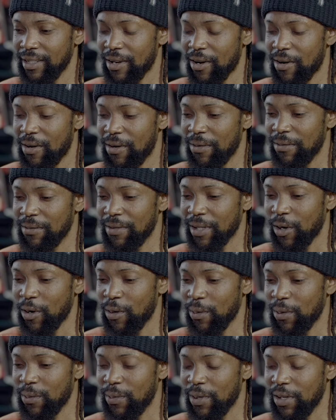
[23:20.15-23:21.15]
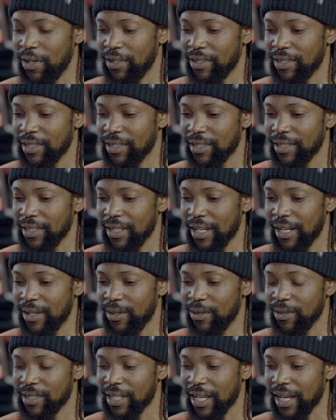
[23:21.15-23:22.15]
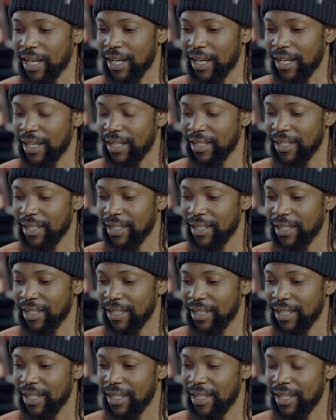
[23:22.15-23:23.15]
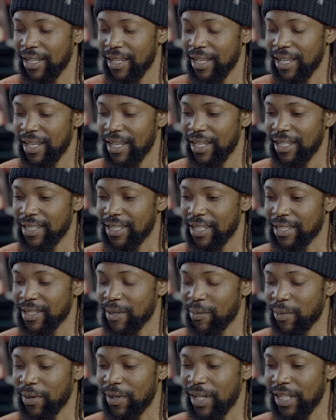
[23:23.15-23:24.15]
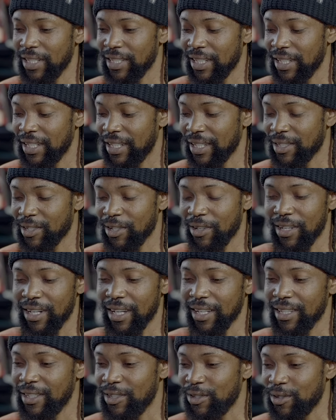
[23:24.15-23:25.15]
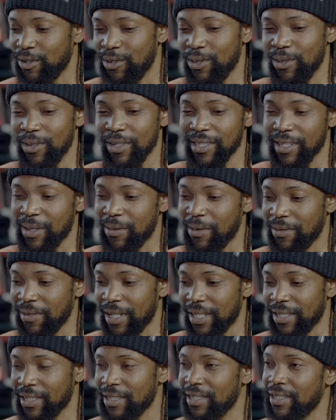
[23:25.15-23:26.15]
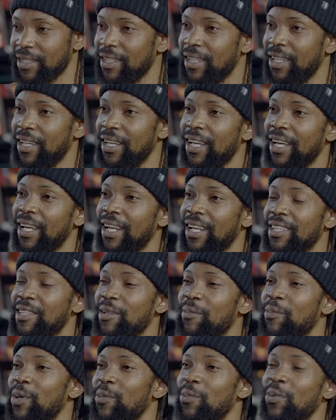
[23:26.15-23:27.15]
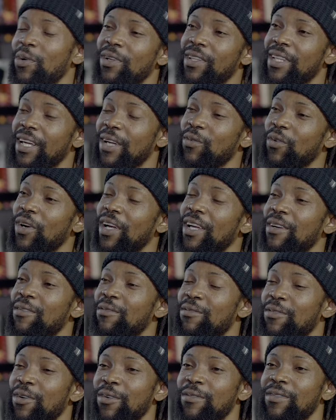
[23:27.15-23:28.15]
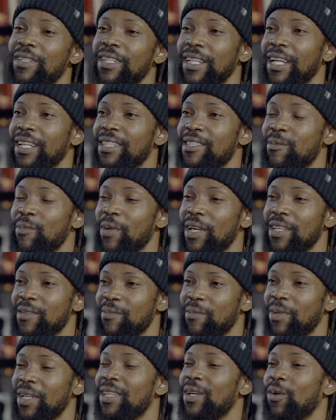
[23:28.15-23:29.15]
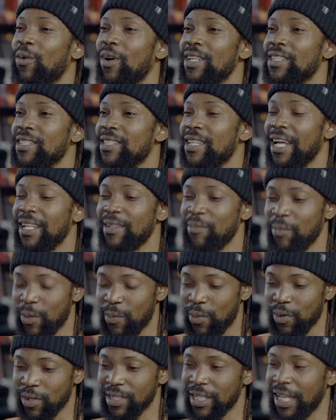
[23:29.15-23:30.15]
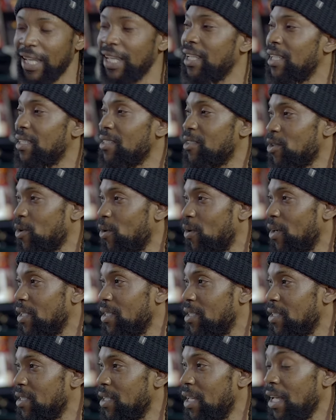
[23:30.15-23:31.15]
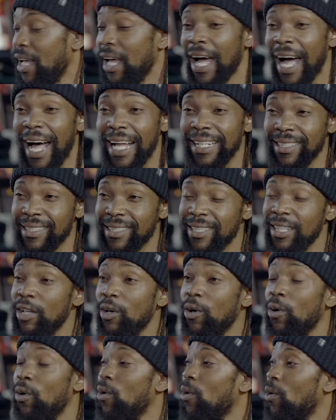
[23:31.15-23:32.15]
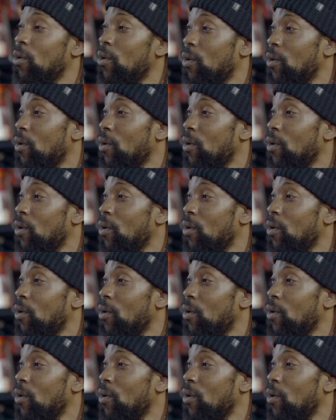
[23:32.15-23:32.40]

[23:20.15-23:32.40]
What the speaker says: of the Copper Belt and Lusaka is a separation that's got nothing to do with some of us. Let the people that were involved in that space be the ones that people take it towards. Until